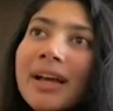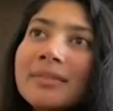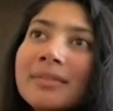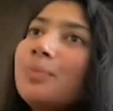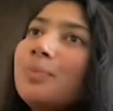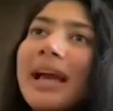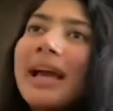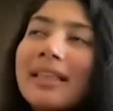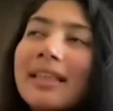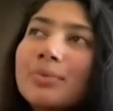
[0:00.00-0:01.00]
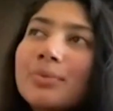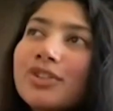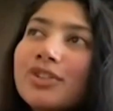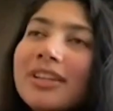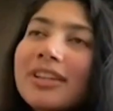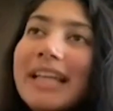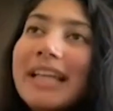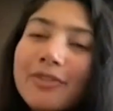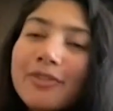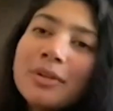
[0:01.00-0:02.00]
And I'm pretty sure that
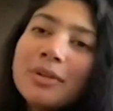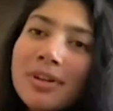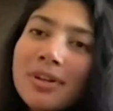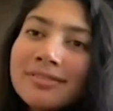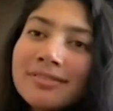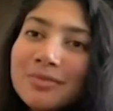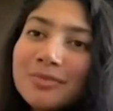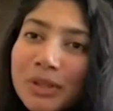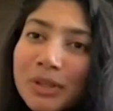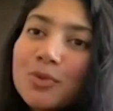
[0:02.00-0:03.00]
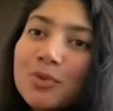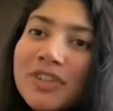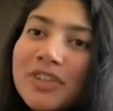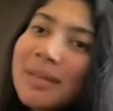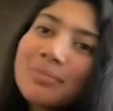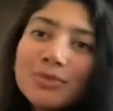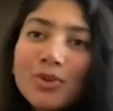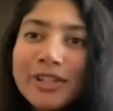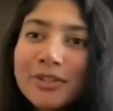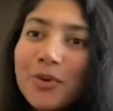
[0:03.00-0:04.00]
after I'm done with movies, I'm
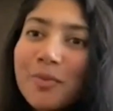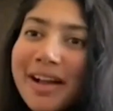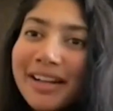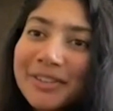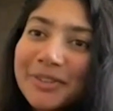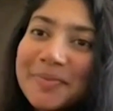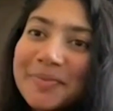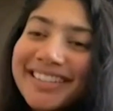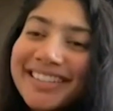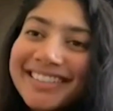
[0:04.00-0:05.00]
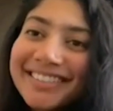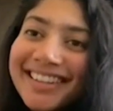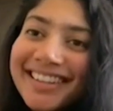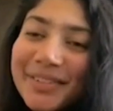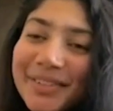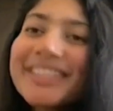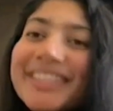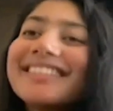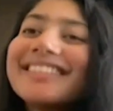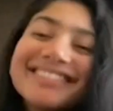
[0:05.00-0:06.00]
going to go back to medicine because
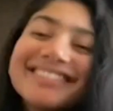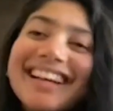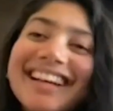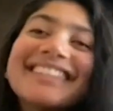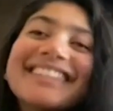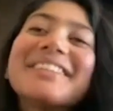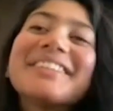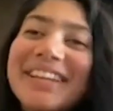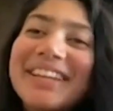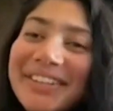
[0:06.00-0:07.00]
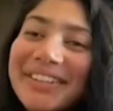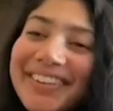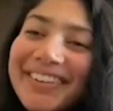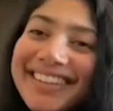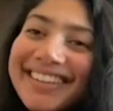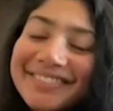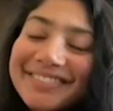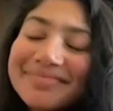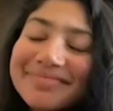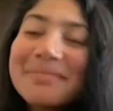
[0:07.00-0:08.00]
I like being a doctor.
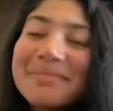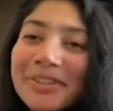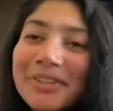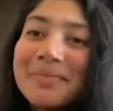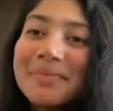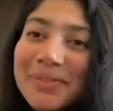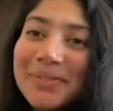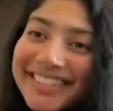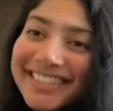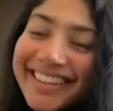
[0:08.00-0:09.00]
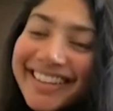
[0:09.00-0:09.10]
I like being of some use.